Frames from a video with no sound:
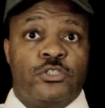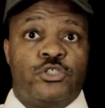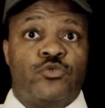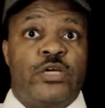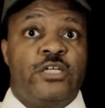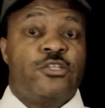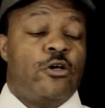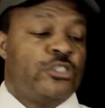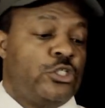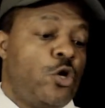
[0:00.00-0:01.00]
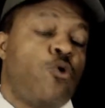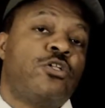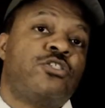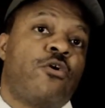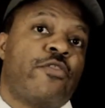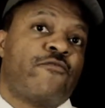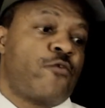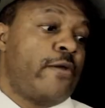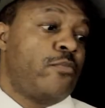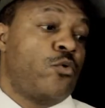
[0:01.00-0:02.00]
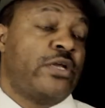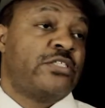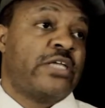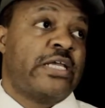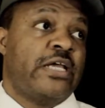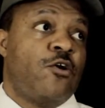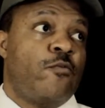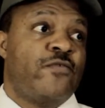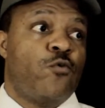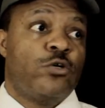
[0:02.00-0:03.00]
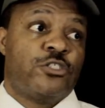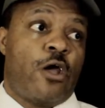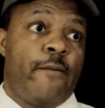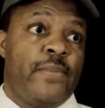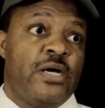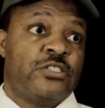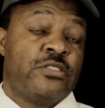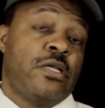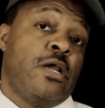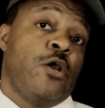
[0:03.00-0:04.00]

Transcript: The strings are as lowest on the fretboard as they can go before it starts buzzing.